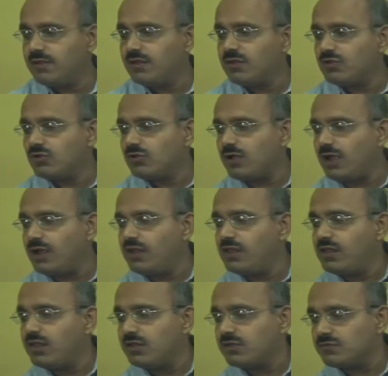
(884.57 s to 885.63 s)
So,
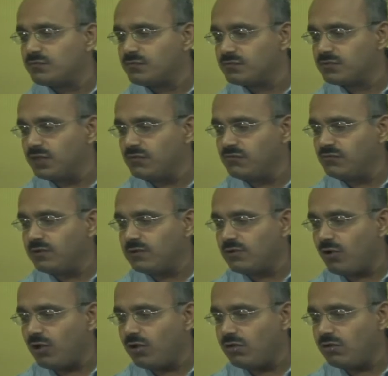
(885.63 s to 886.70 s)
then we will
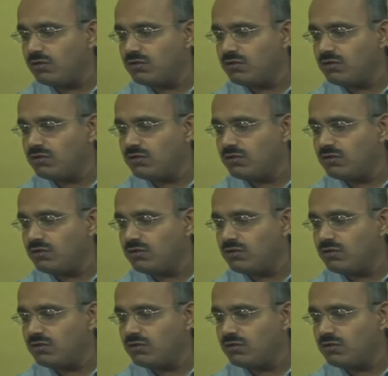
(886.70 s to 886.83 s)
call